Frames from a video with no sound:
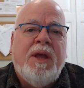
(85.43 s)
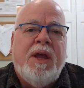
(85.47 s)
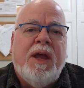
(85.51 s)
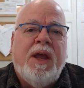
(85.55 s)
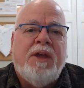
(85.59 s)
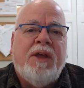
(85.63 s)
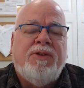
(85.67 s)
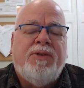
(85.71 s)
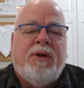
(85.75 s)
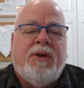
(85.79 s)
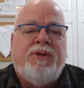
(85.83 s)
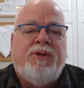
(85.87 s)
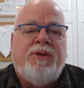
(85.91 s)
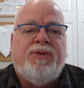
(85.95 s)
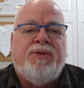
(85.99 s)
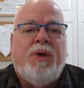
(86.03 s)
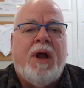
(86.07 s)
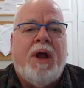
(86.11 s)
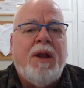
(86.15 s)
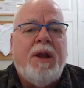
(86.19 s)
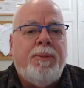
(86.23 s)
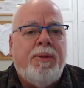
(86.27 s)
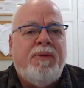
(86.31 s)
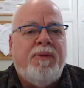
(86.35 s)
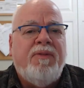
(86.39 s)
And so I try
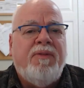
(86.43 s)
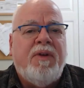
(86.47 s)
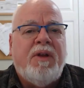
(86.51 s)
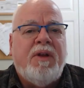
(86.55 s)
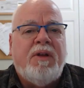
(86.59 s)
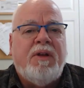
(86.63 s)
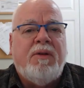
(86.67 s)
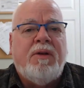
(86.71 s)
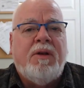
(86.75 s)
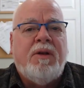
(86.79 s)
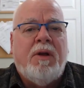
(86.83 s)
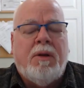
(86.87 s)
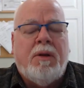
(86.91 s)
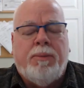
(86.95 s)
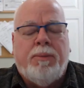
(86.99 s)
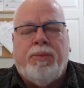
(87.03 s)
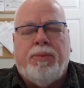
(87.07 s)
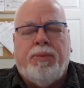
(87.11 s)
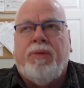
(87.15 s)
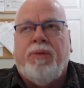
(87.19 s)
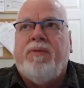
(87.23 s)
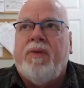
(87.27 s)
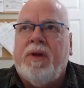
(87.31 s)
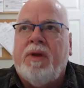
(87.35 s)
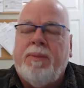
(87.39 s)
to prevent, uh,
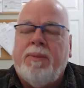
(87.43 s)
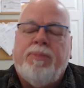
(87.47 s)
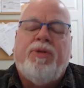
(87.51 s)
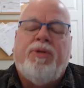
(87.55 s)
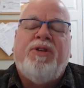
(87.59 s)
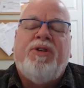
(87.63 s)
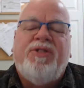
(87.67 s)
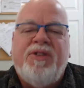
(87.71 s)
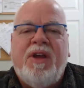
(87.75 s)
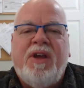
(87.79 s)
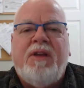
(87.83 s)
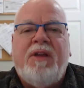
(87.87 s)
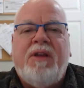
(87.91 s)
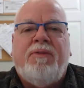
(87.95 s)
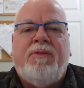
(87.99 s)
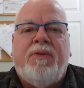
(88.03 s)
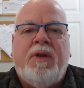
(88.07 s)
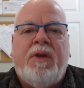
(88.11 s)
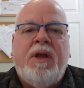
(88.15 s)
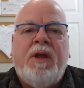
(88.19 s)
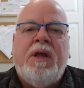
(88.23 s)
prevent, present.